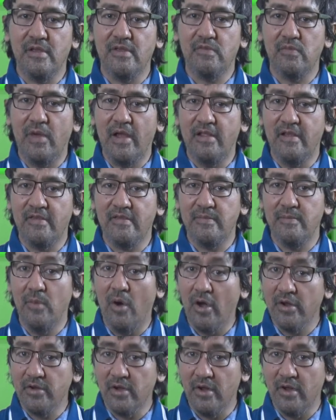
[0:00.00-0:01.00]
as well as
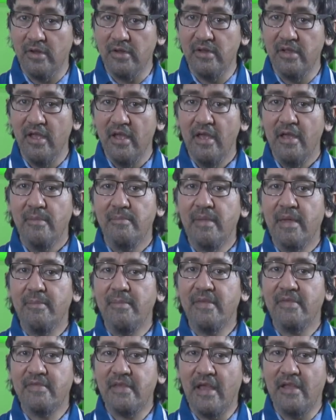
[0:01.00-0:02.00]
modern, may
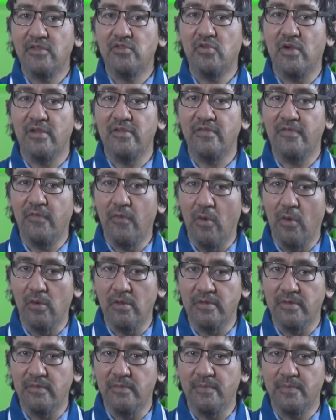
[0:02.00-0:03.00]
be said to
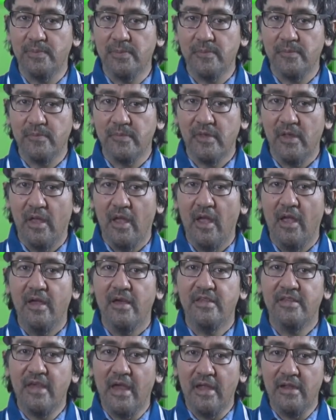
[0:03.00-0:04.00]
unfold.
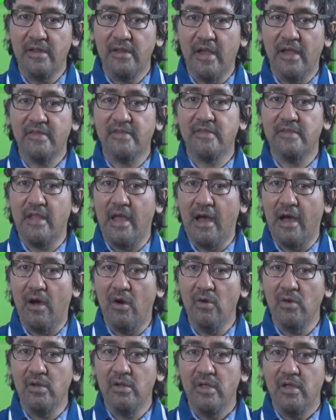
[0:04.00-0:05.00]
Then, as
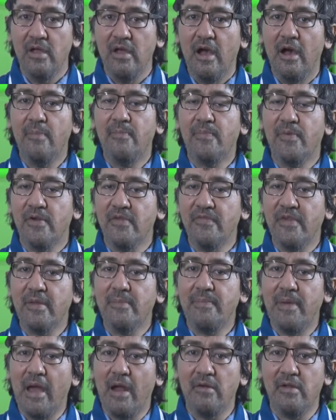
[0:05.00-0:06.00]
now, a
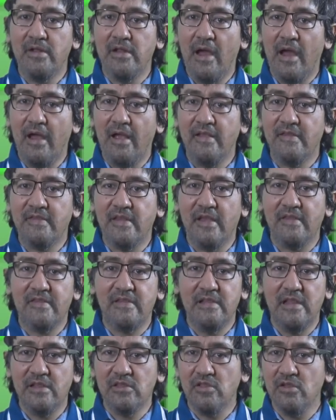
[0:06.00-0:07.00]
perfect paradise has
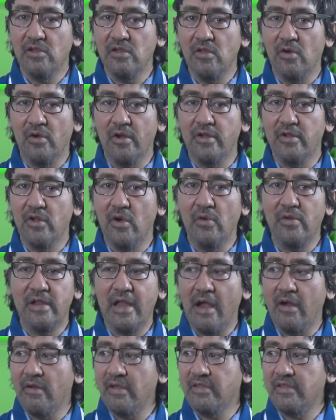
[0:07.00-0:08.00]
little or no
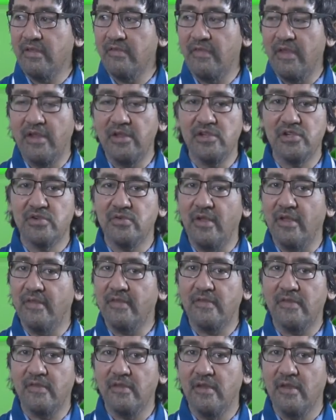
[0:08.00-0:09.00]
narrative
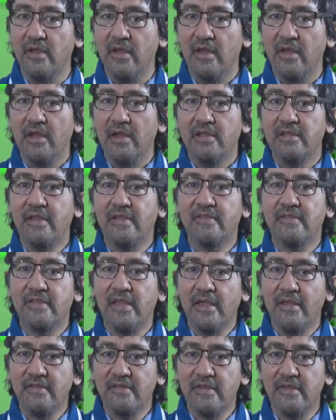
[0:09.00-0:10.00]
interest. The
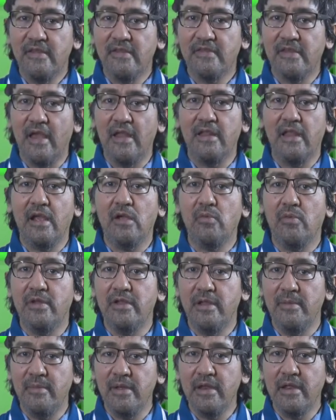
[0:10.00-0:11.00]
stasis and
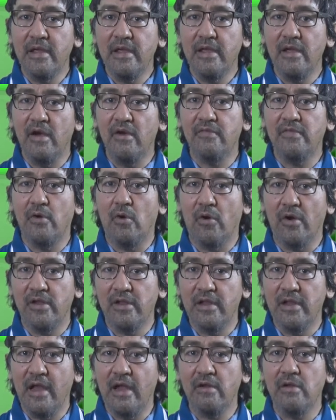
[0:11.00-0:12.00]
equanimity of the
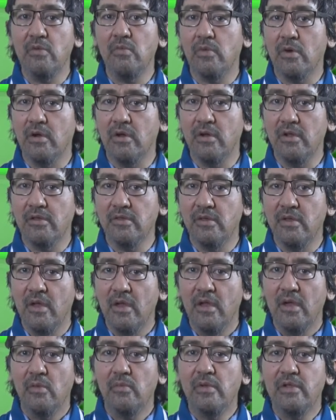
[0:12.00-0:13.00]
ordinary world
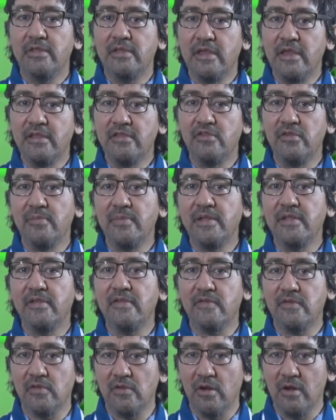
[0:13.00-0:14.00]
will need to be
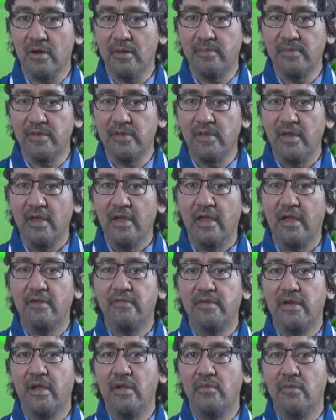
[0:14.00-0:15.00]
disturbed if
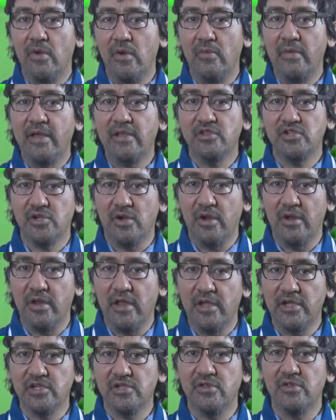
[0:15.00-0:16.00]
the heroic
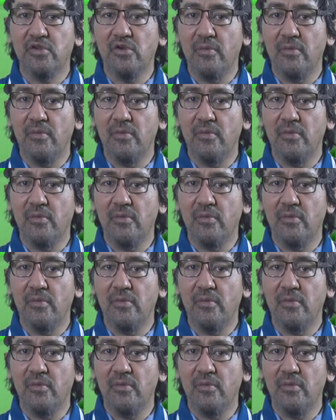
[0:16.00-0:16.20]
journey should